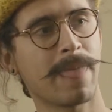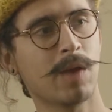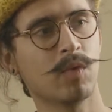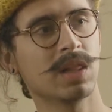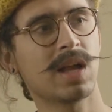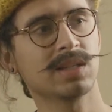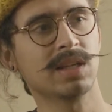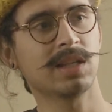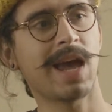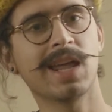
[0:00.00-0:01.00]
I realized
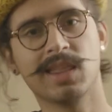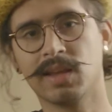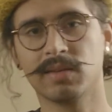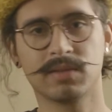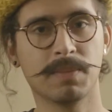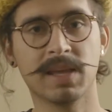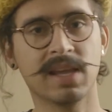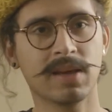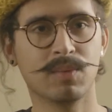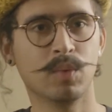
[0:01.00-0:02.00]
that tithing to
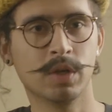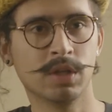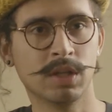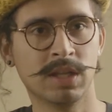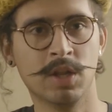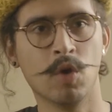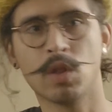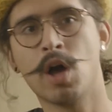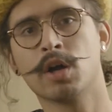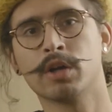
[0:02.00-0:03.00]
me would no
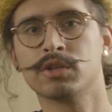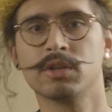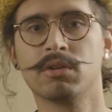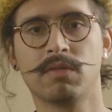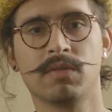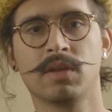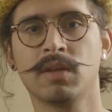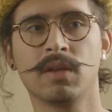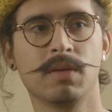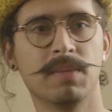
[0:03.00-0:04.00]
longer served
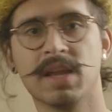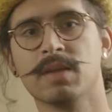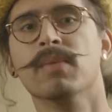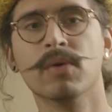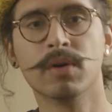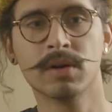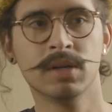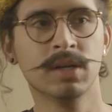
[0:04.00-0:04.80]
me anymore.